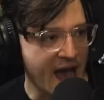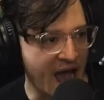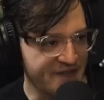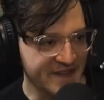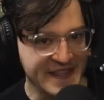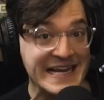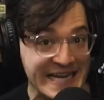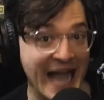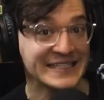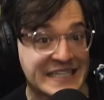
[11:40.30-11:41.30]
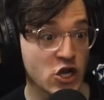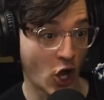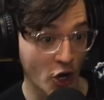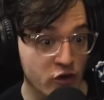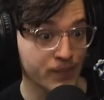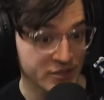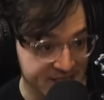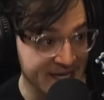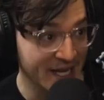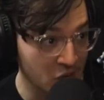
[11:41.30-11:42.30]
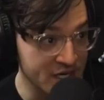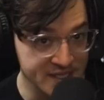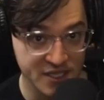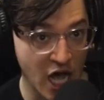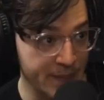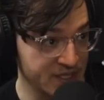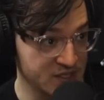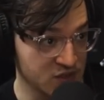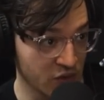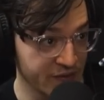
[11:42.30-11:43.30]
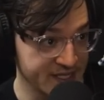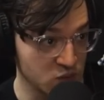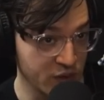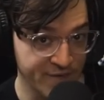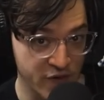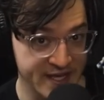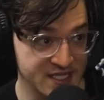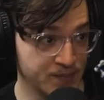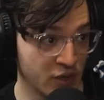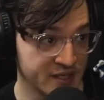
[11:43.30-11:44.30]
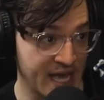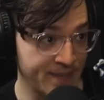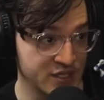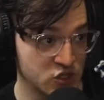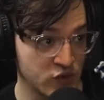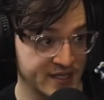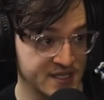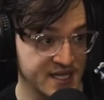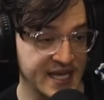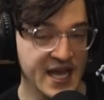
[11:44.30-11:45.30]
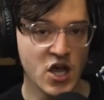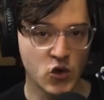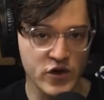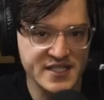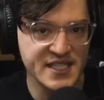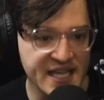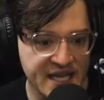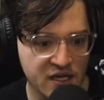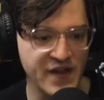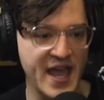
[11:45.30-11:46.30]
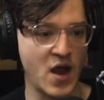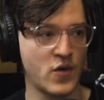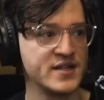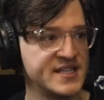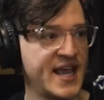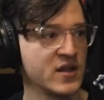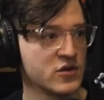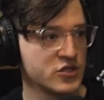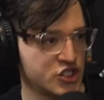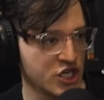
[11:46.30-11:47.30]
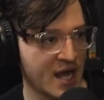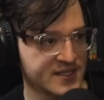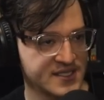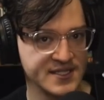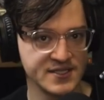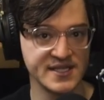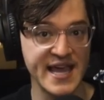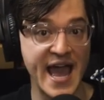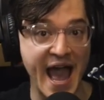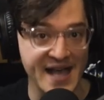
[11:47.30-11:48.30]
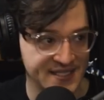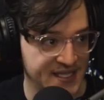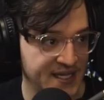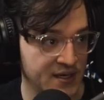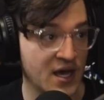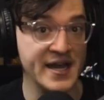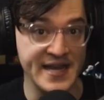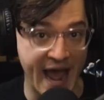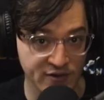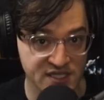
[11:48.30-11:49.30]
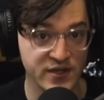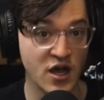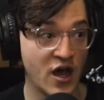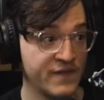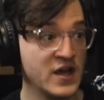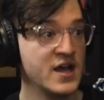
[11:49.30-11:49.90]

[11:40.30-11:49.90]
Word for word: I think the 1,900% increase in copies sold this week for this book demonstrates the critique of Aaron Taylor-Johnson's casting announcement of